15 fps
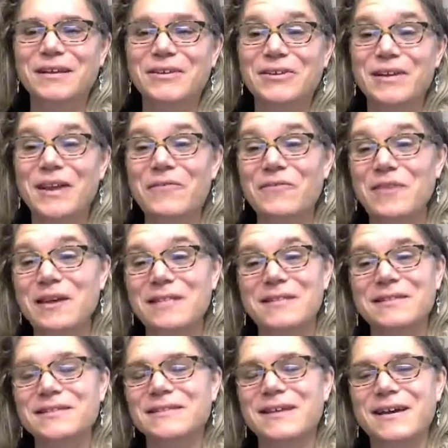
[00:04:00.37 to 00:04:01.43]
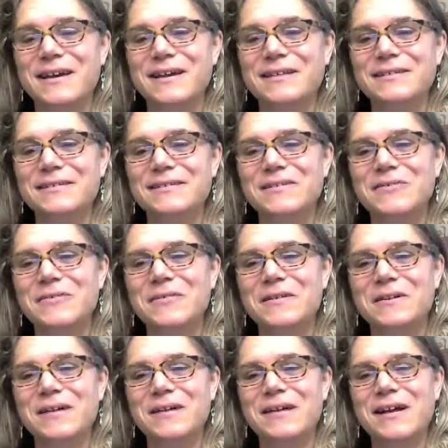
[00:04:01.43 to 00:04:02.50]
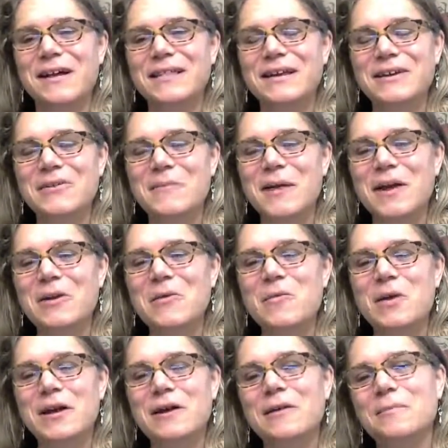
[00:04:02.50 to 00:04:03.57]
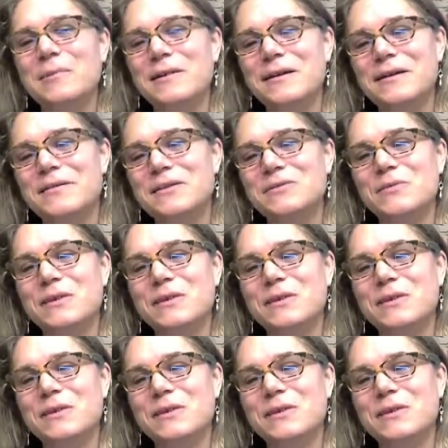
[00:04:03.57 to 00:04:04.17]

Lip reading: you can have faith in science. So I think no matter what our beliefs,